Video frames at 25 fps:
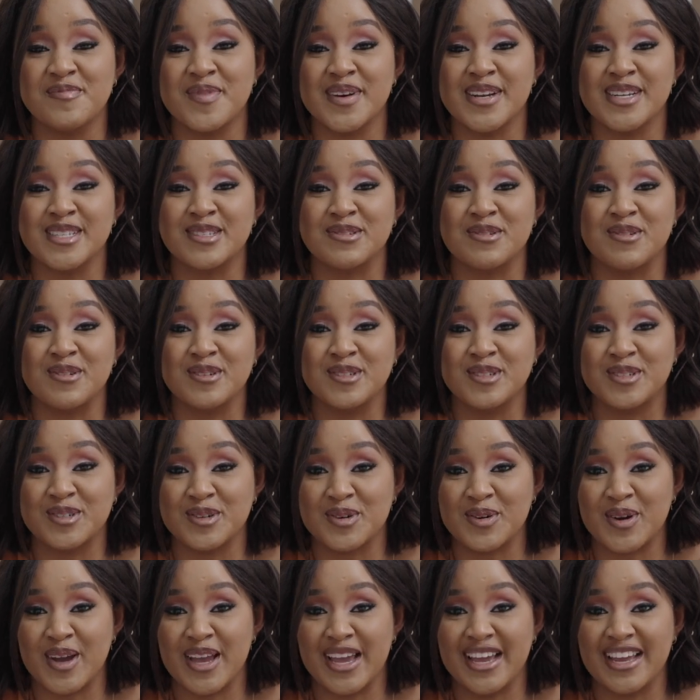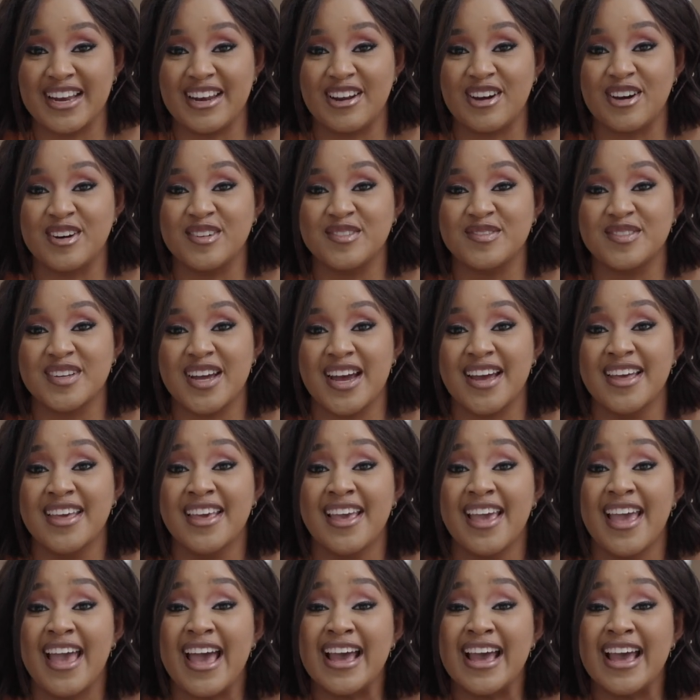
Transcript: but it's all joy, laughter,